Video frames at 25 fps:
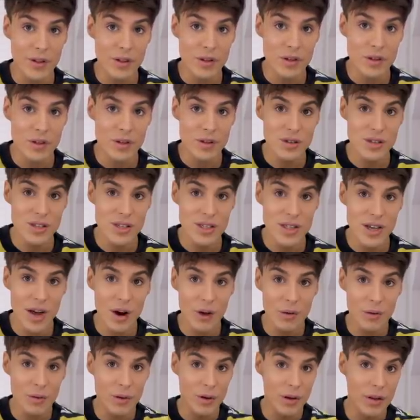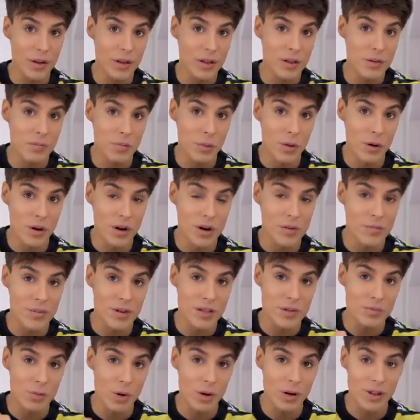do you see how the bottom
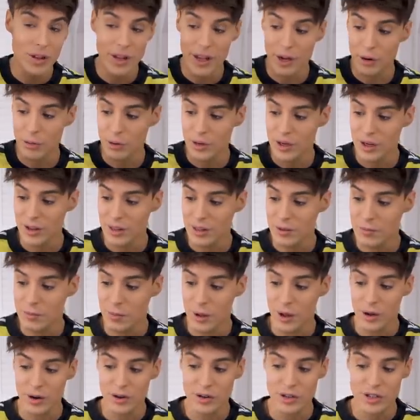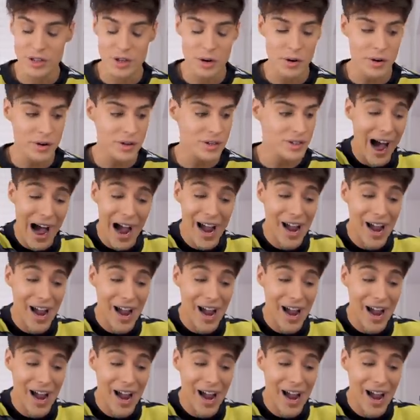is more liquidy, the butter sauce?